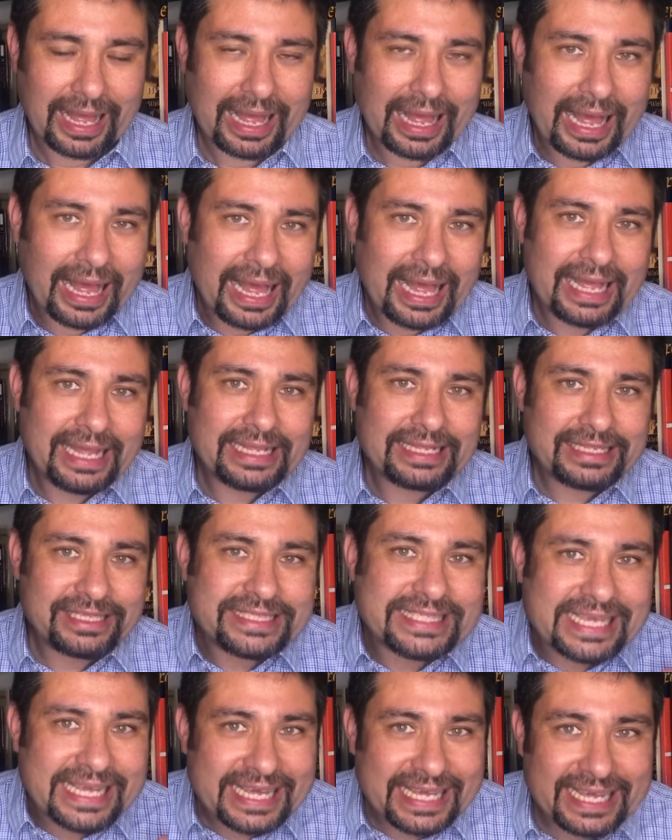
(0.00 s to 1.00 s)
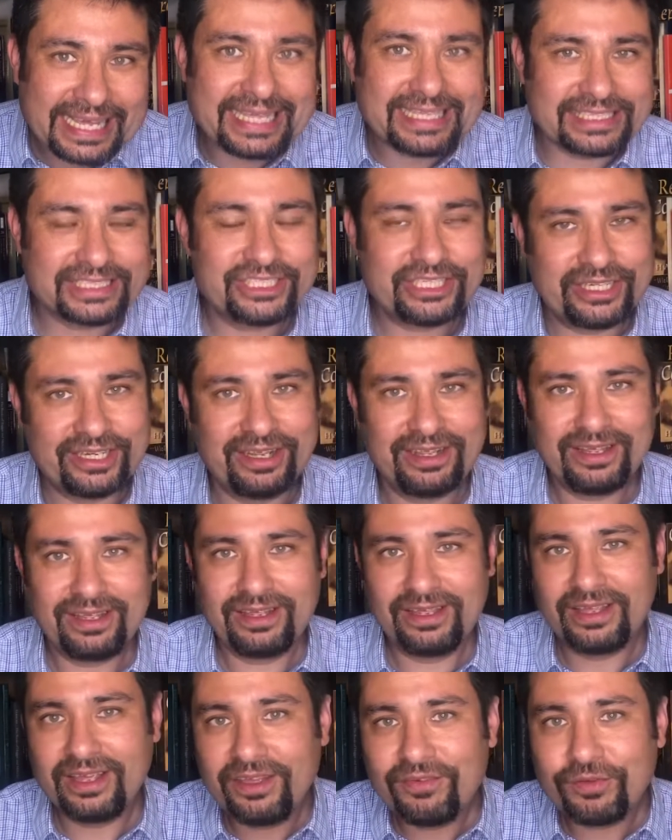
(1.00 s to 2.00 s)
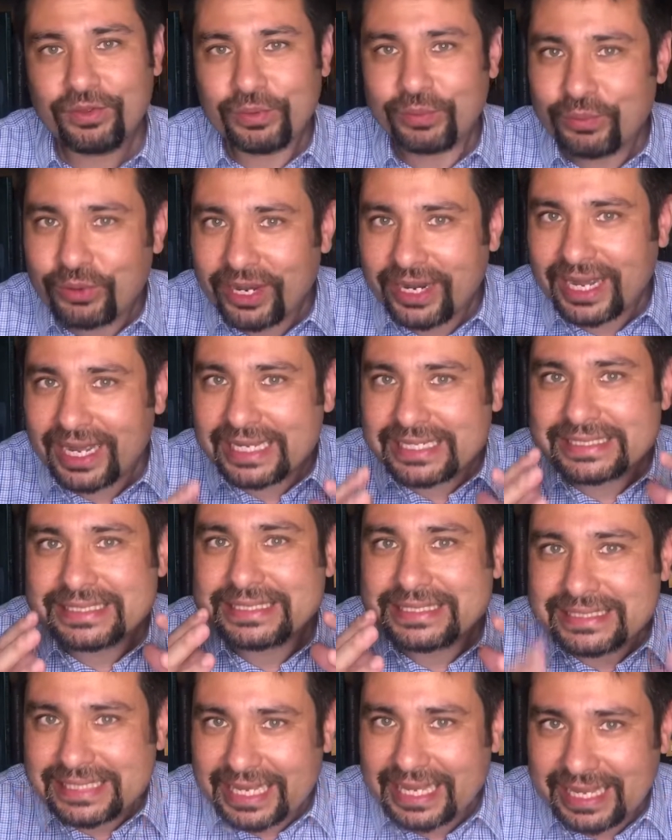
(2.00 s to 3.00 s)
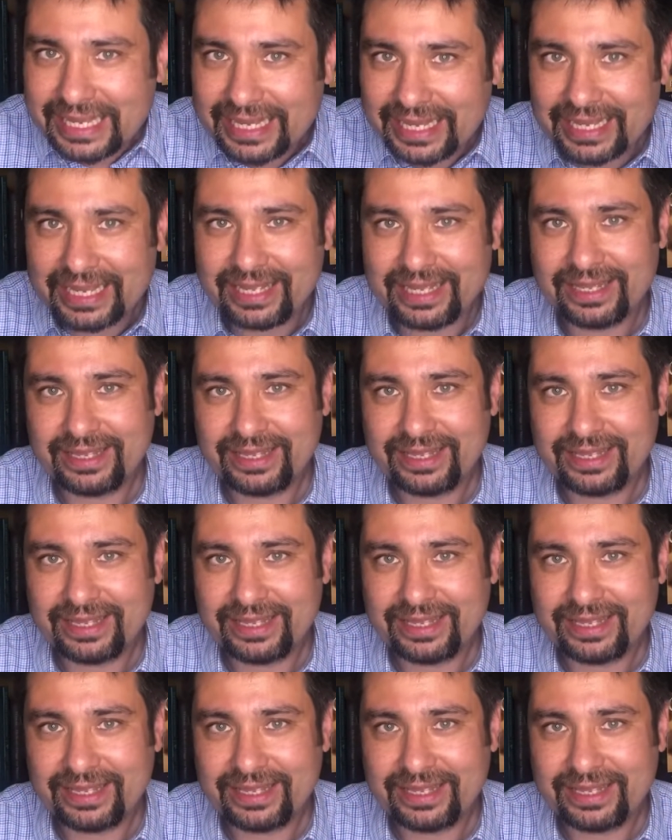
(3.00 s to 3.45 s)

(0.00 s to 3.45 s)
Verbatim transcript: I teach, even when I sing,